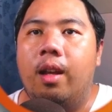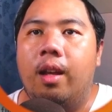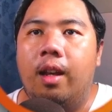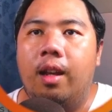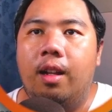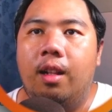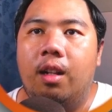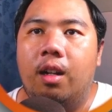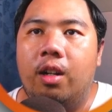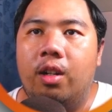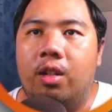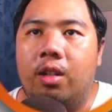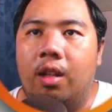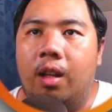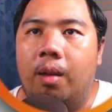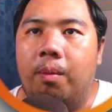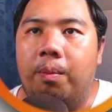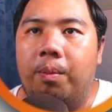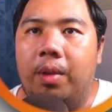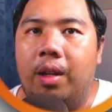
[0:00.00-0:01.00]
a large
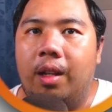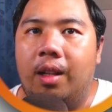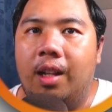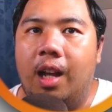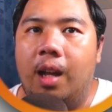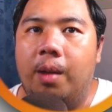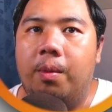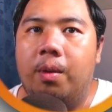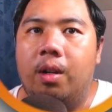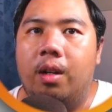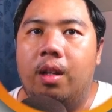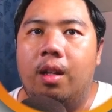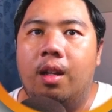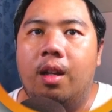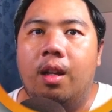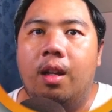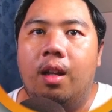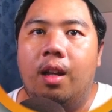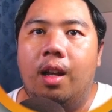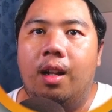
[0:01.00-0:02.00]
template library,
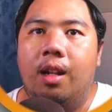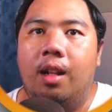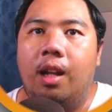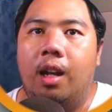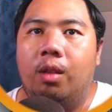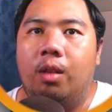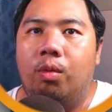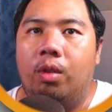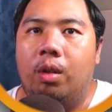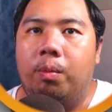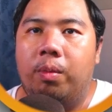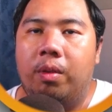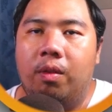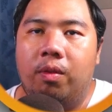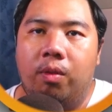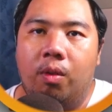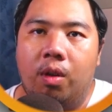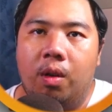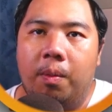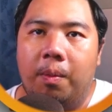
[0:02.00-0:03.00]
and lightweight
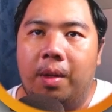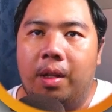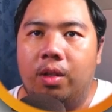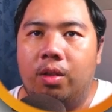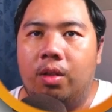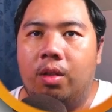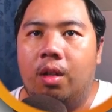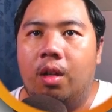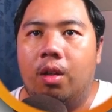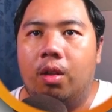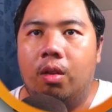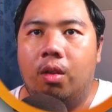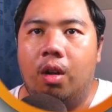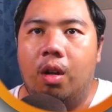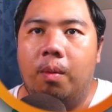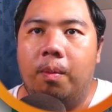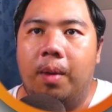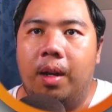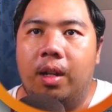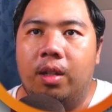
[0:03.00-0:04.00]
performance.
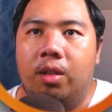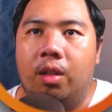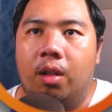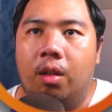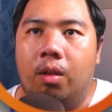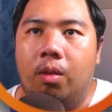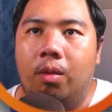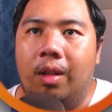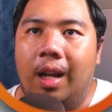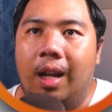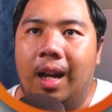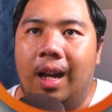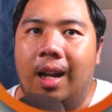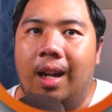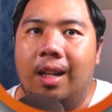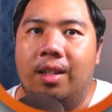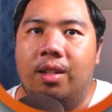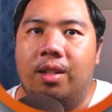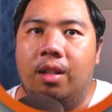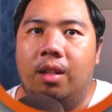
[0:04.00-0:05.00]
Drawbacks include
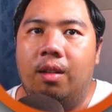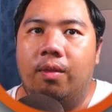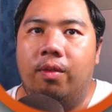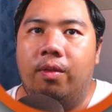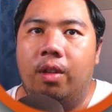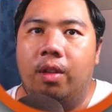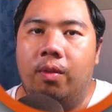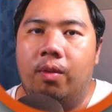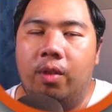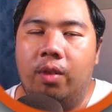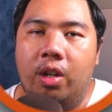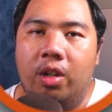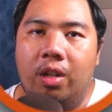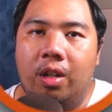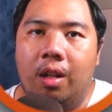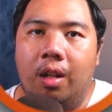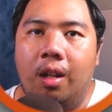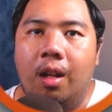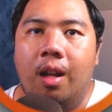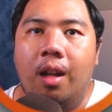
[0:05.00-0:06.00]
ads in the free
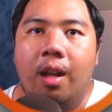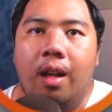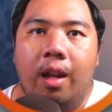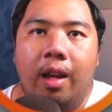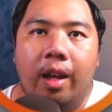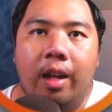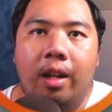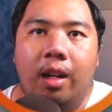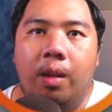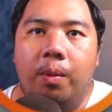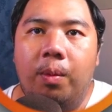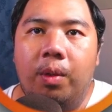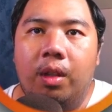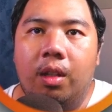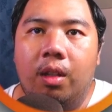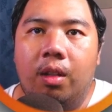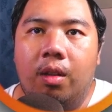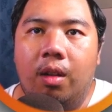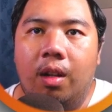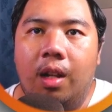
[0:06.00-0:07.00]
version and
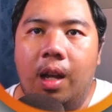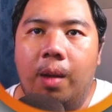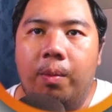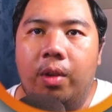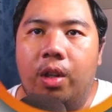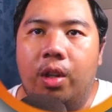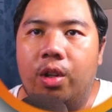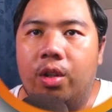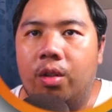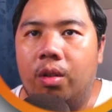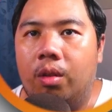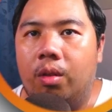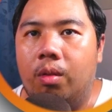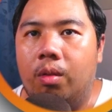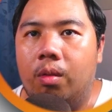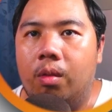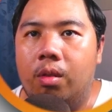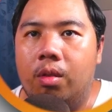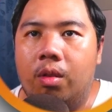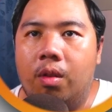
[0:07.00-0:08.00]
limited collaboration
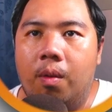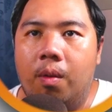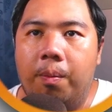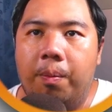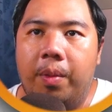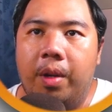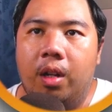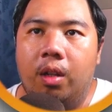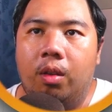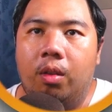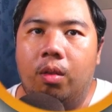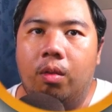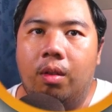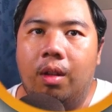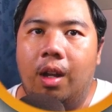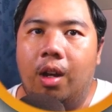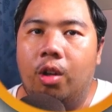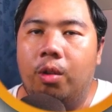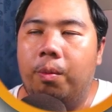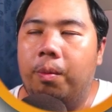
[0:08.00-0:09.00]
tools compared to
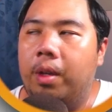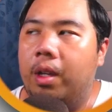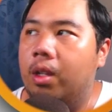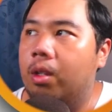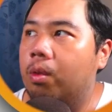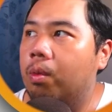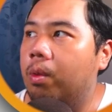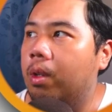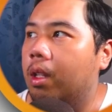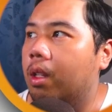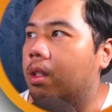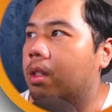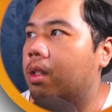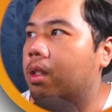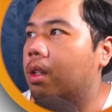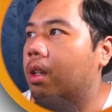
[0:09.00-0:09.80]
cloud-based suites.